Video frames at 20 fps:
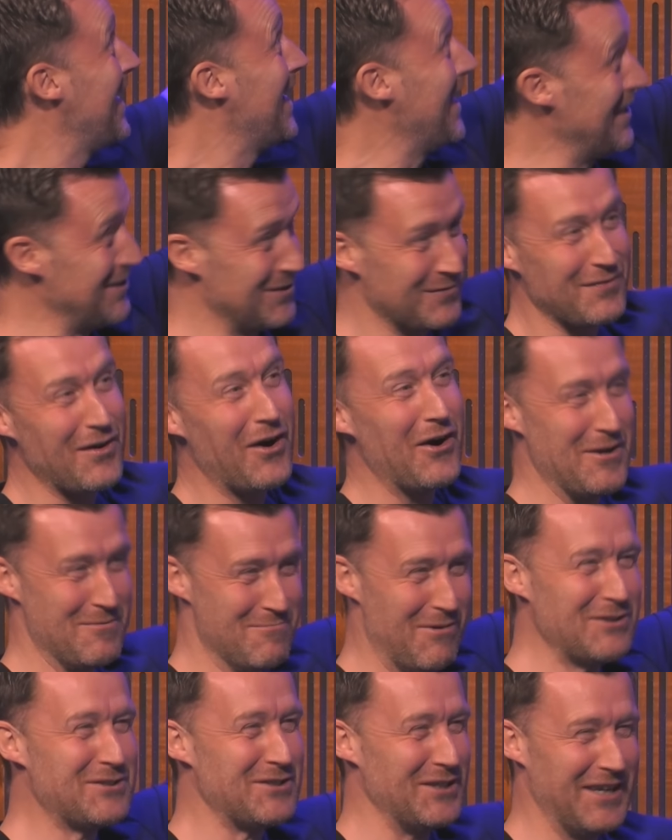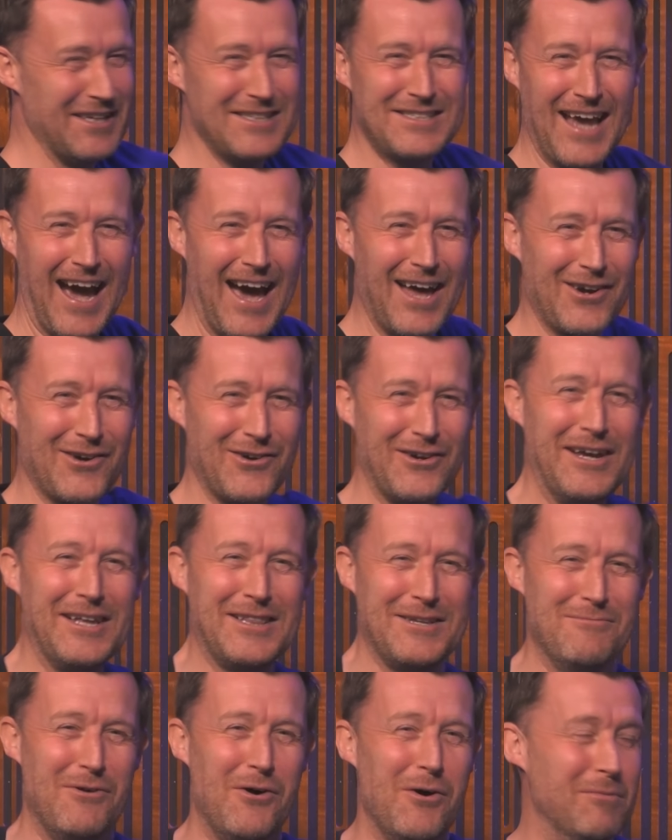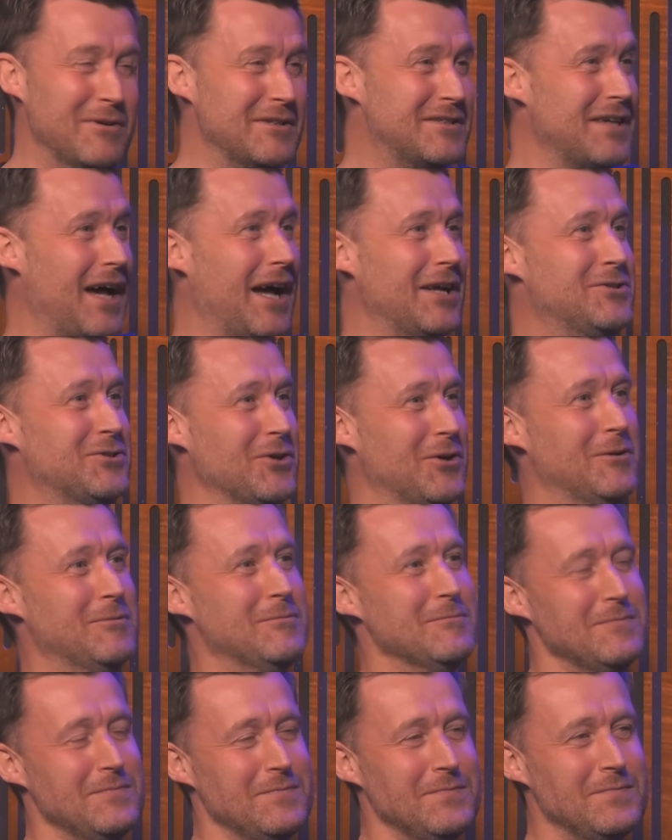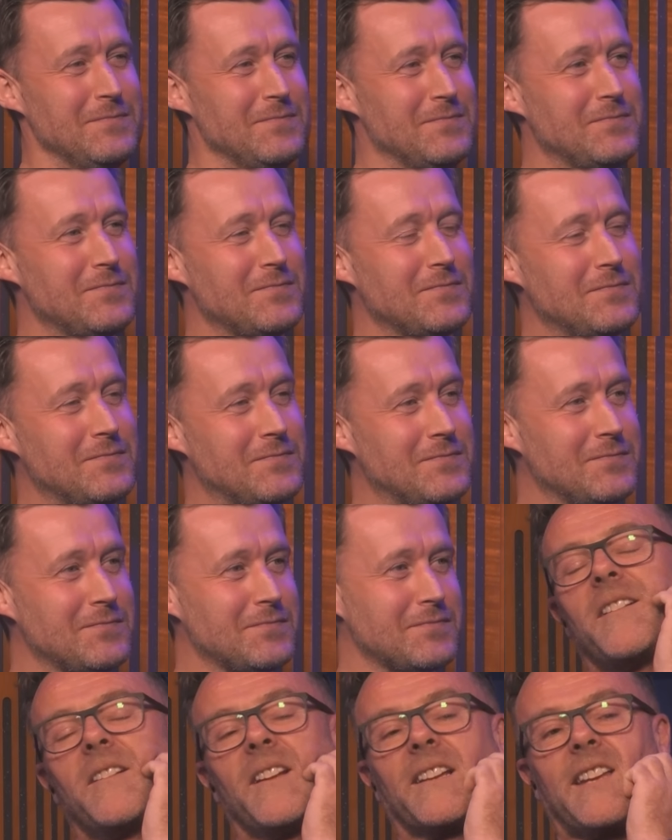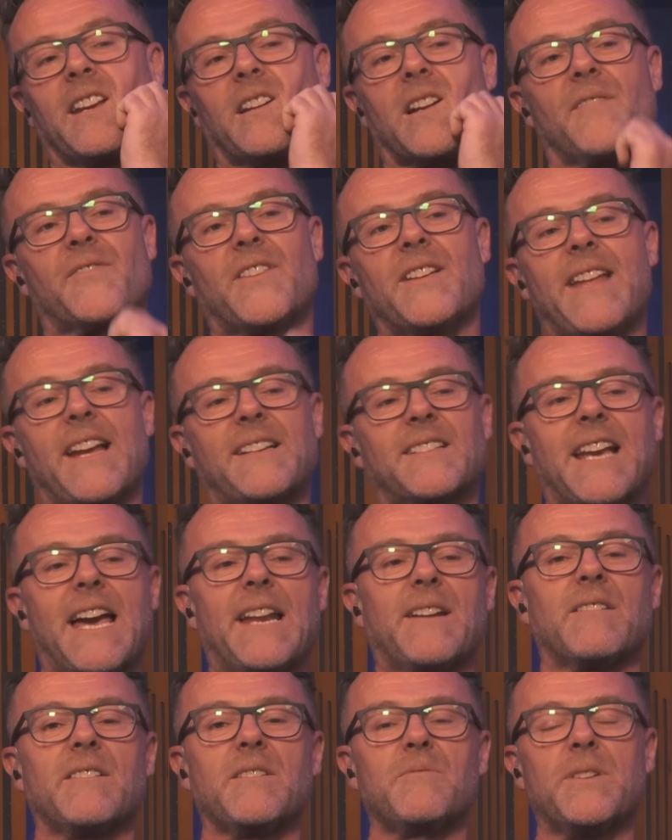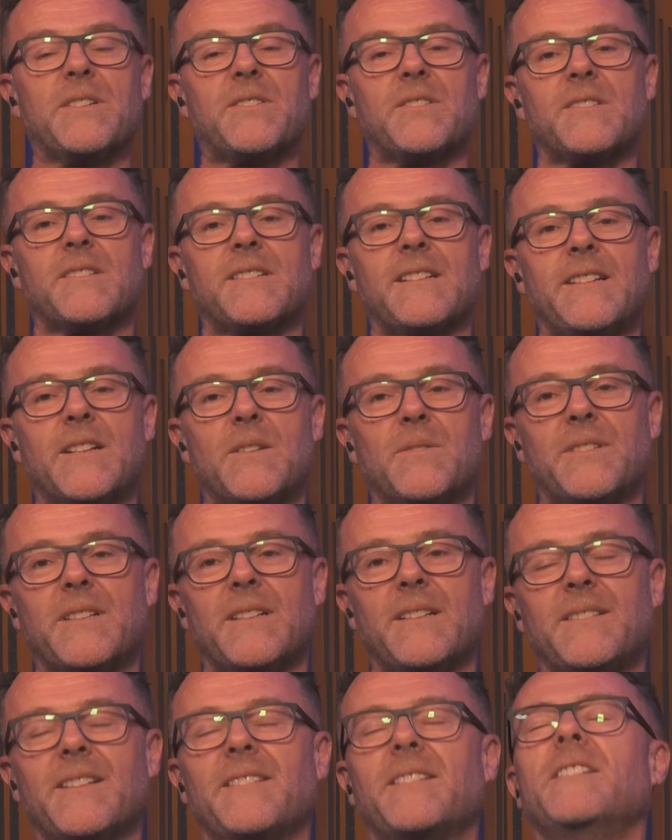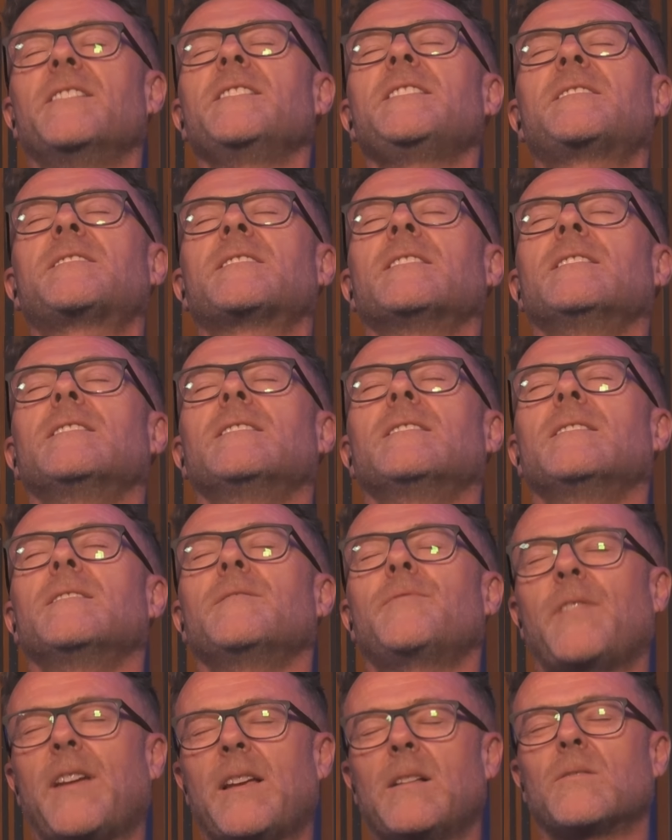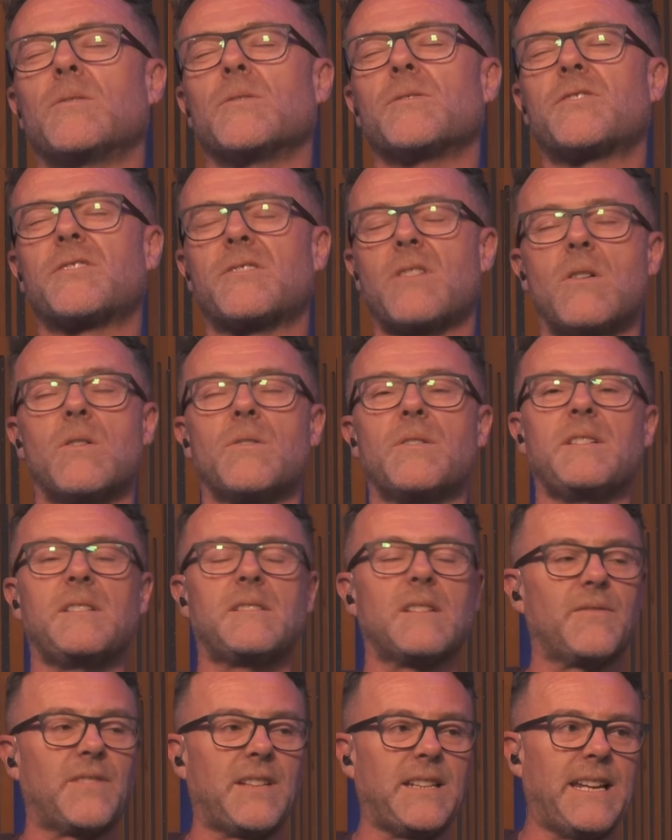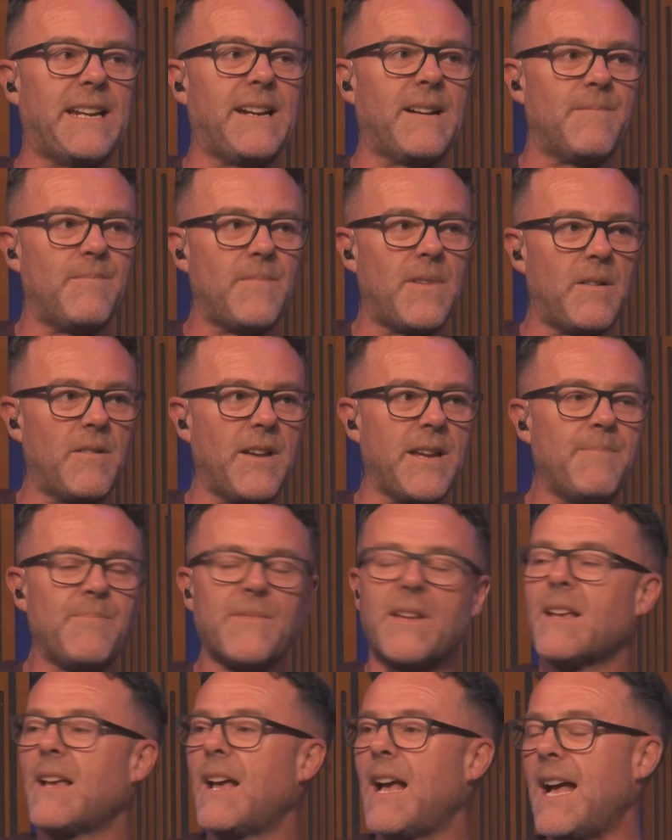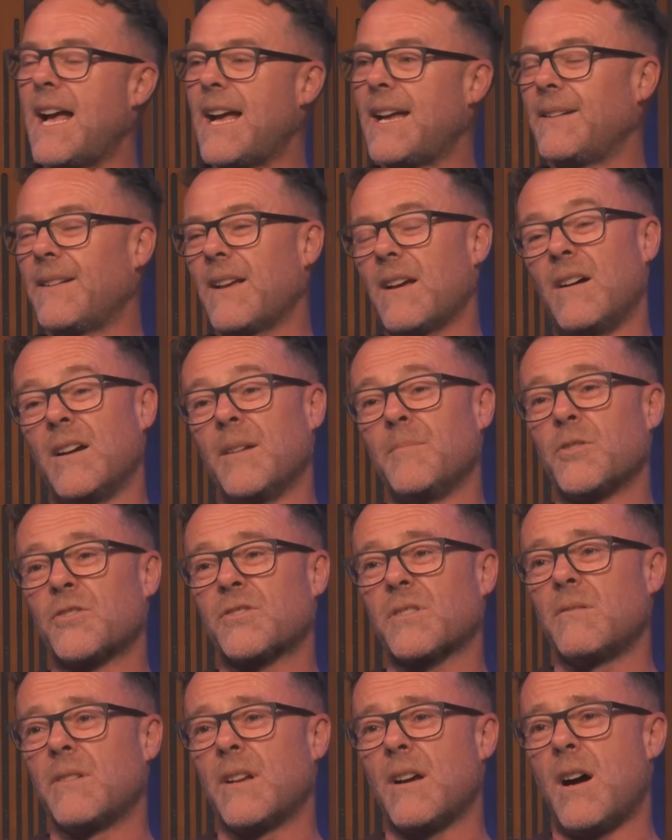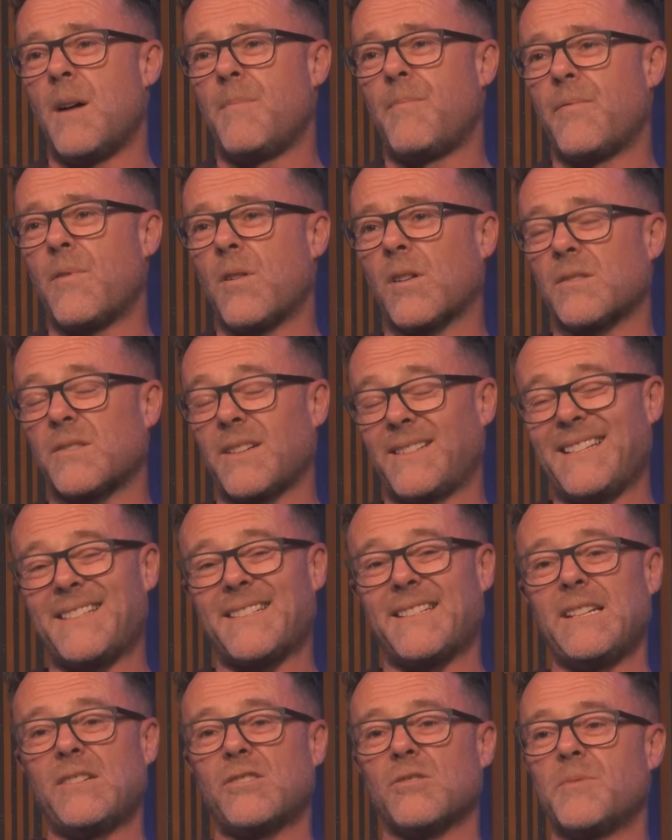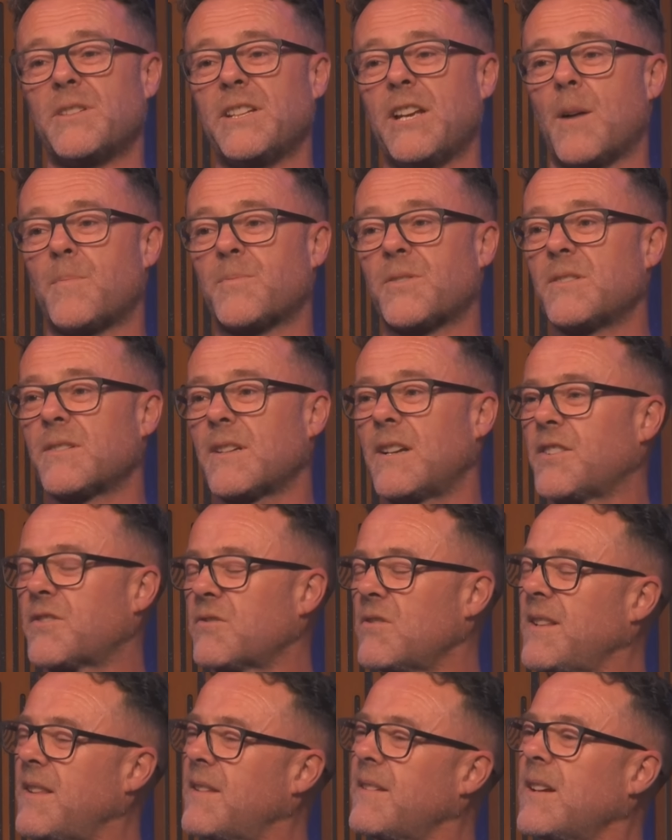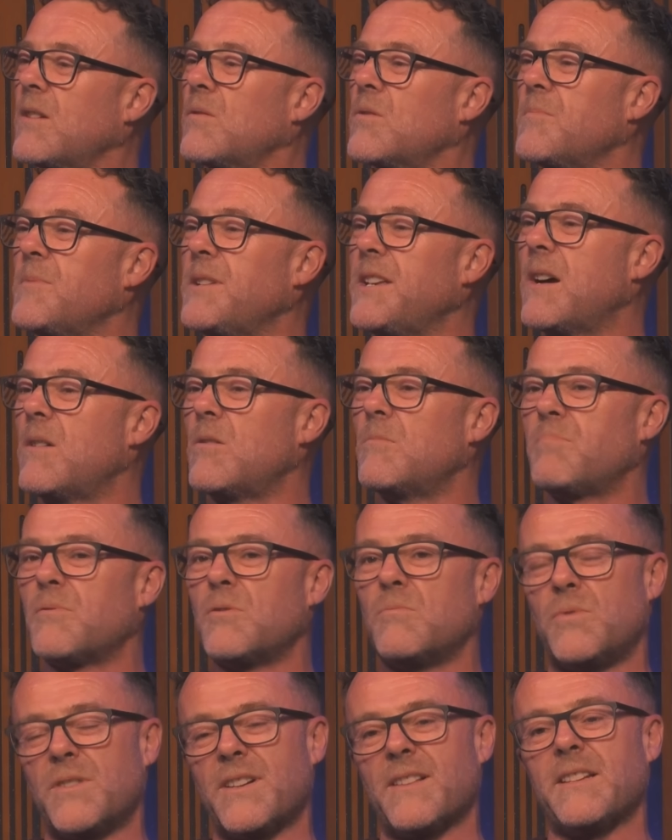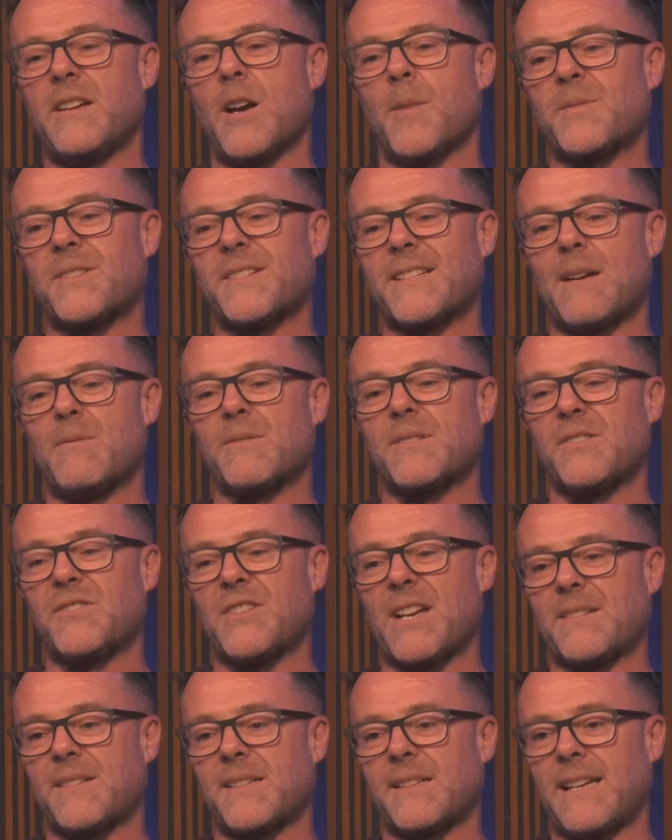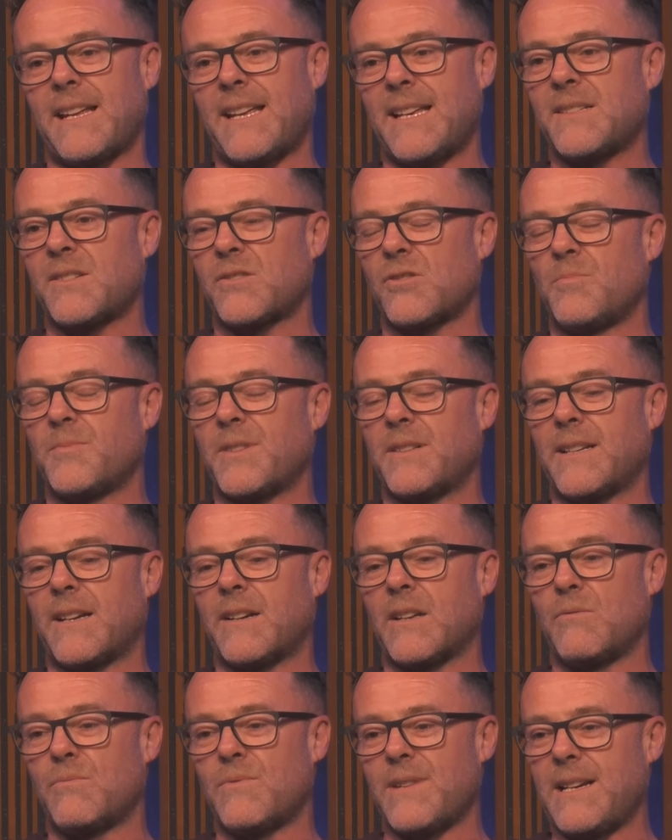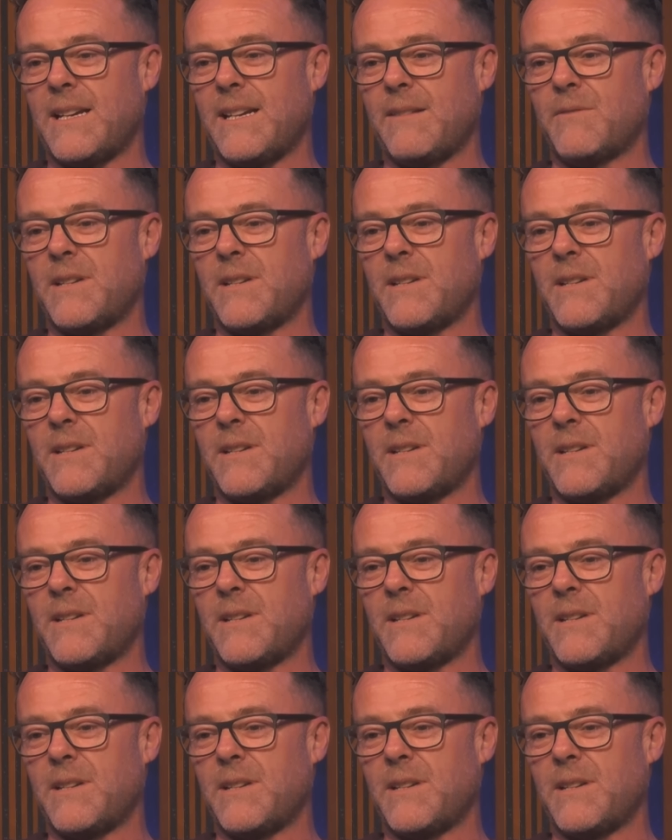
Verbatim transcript: He's very much in this category yeah, at the moment, yeah. Sancho. Definitely. I'm gonna, I'm gonna, I'm gonna kick off the next category, which is you know the, the nice feel-good stories of the year. All right, and I'm just gonna opt for because I did see some of the options, and I tried to think on my own, but one of the options that was suggested is something that I really,